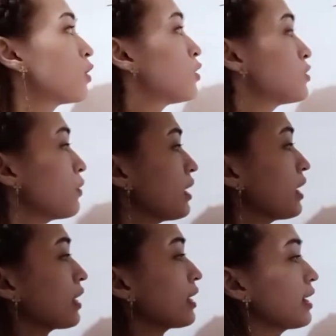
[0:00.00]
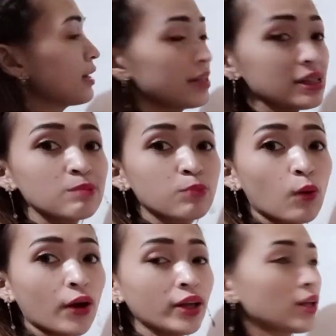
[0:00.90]
So here in this
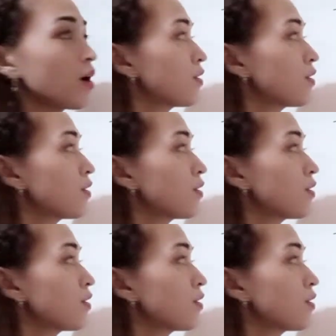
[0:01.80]
point,